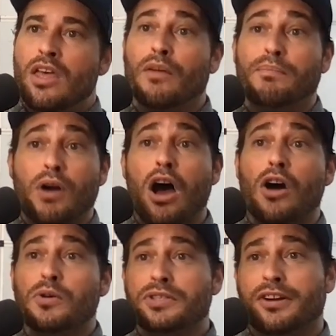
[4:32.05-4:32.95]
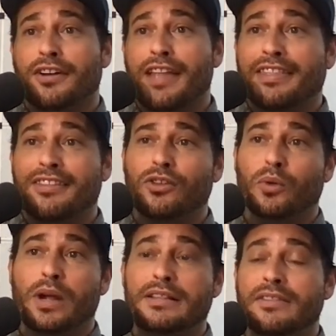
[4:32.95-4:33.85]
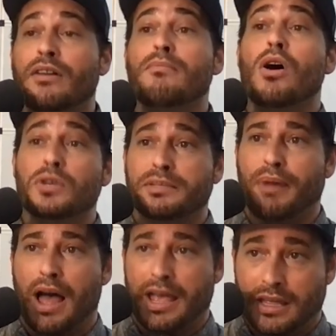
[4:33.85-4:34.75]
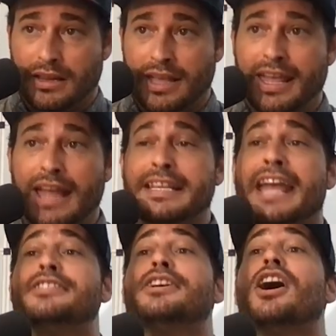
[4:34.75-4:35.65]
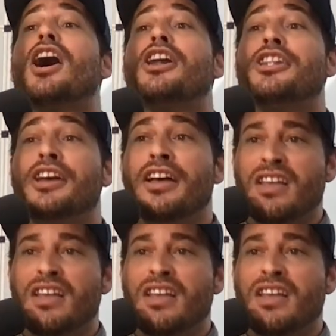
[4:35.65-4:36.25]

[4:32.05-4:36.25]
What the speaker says: The pros are that this creates the most buy-in and gets a ton